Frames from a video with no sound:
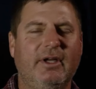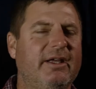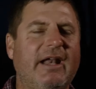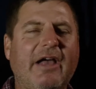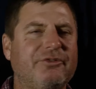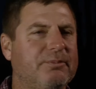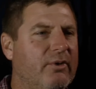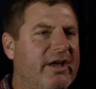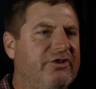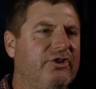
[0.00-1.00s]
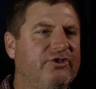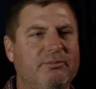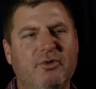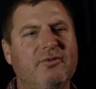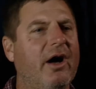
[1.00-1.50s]
an aspiration
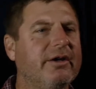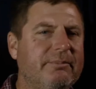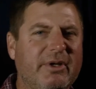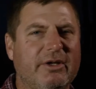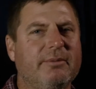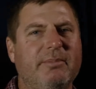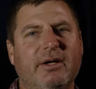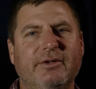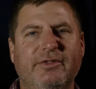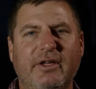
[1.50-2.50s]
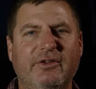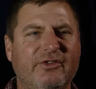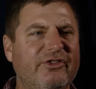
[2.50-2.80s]
to move on to bigger and better things.